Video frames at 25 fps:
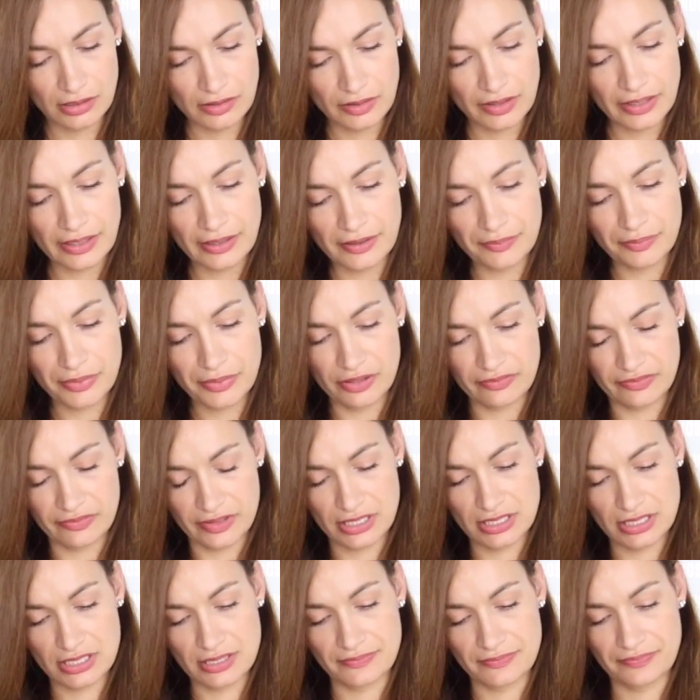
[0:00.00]
Okay,
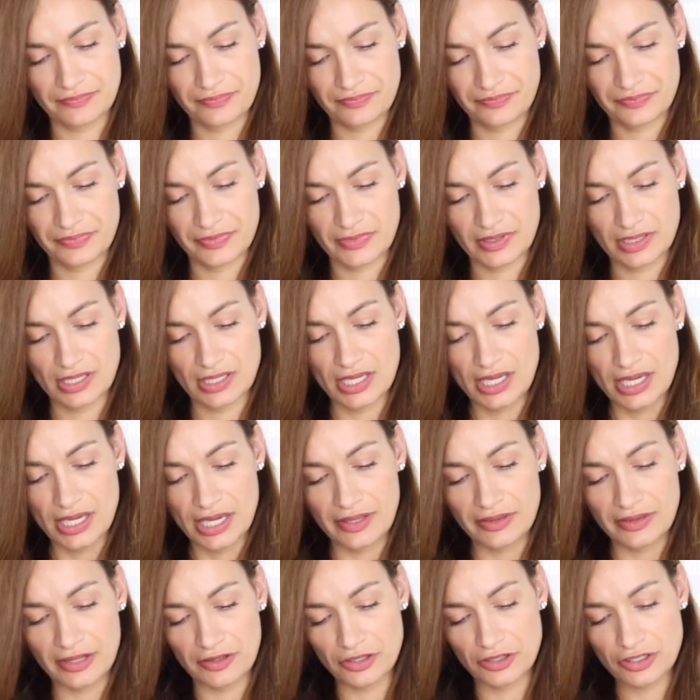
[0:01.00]
perfect.
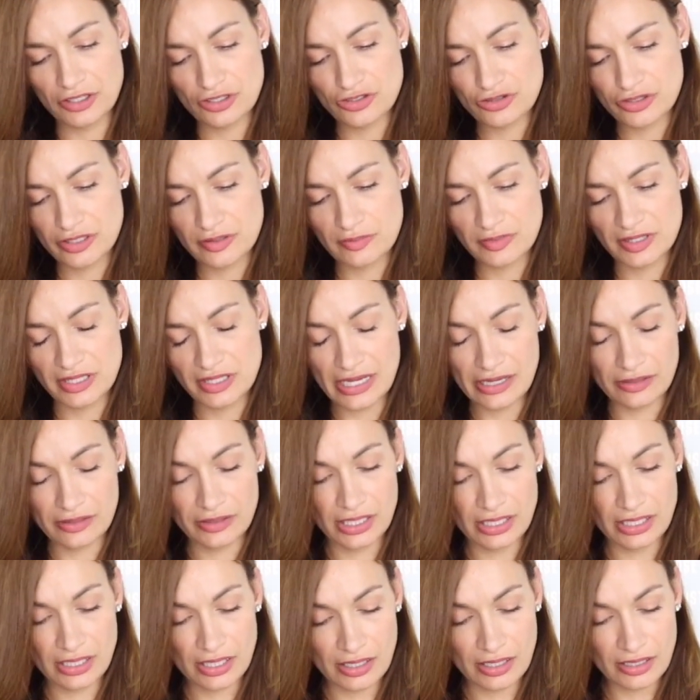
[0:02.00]
And then you could trim down
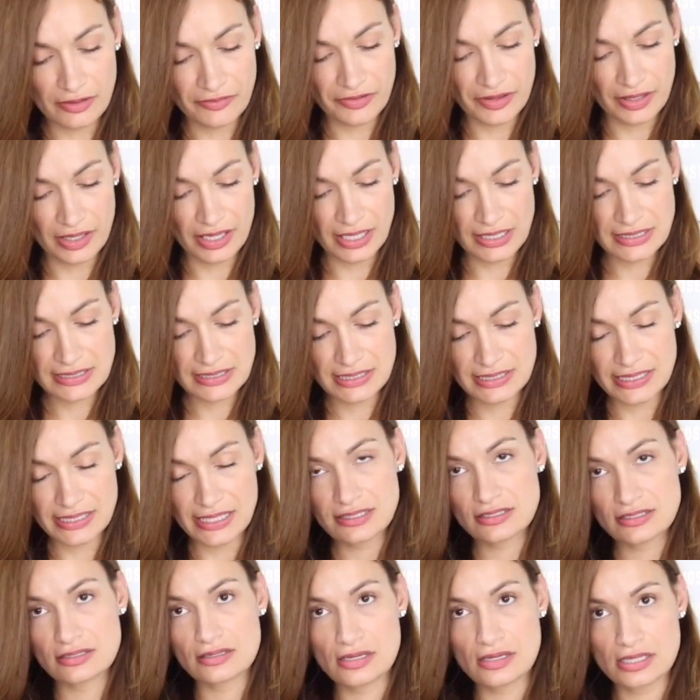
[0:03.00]
any of the excess
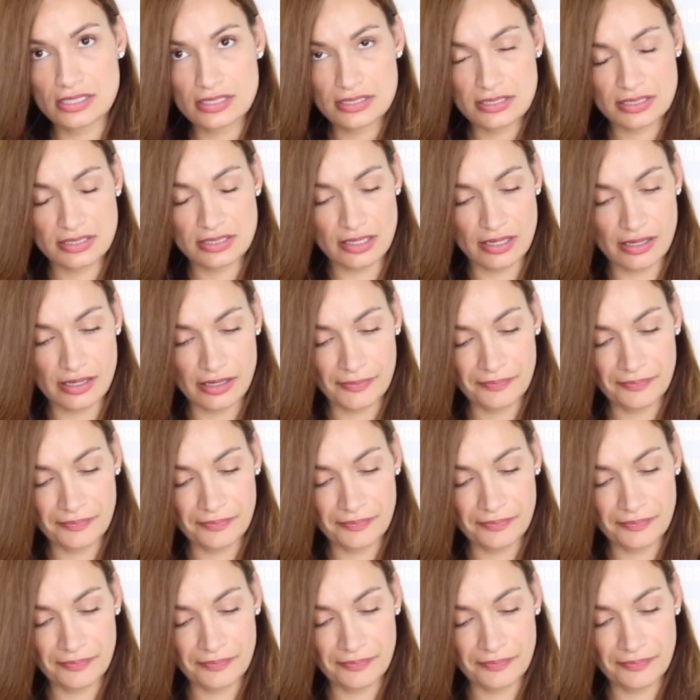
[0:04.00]
that is